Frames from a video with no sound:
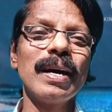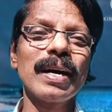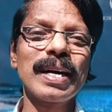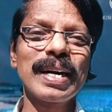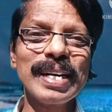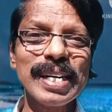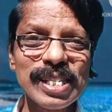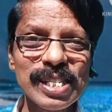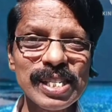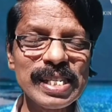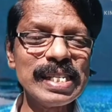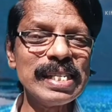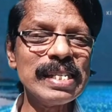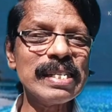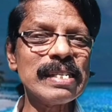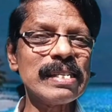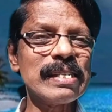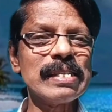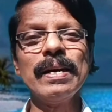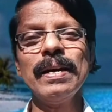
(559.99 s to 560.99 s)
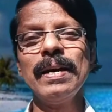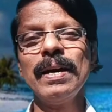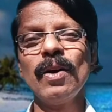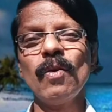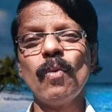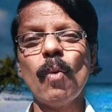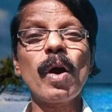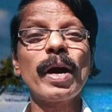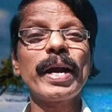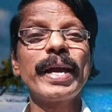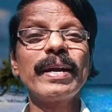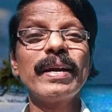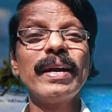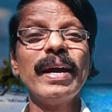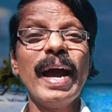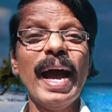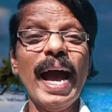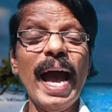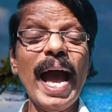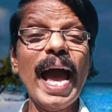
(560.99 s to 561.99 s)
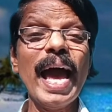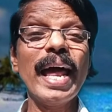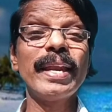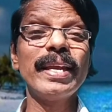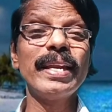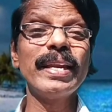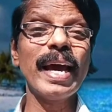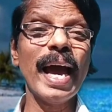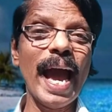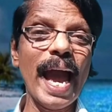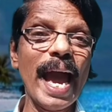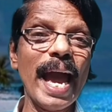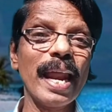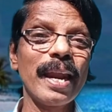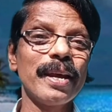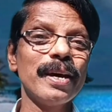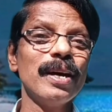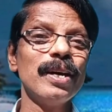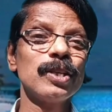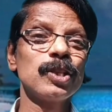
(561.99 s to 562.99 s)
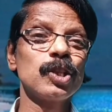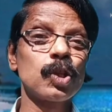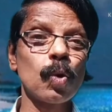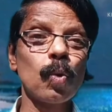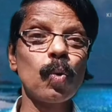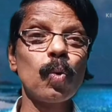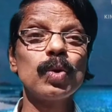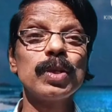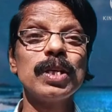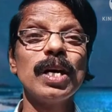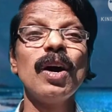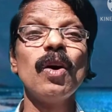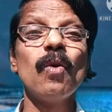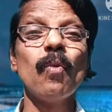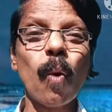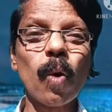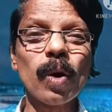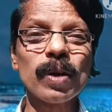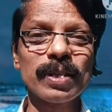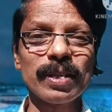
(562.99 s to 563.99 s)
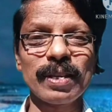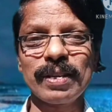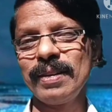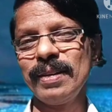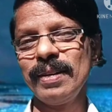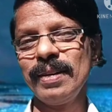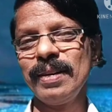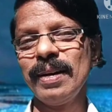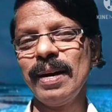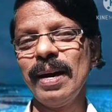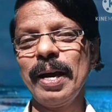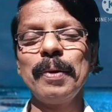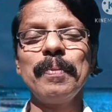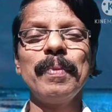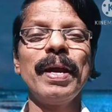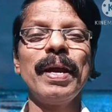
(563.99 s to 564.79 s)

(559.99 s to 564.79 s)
cousins walking hand in hand through the water. At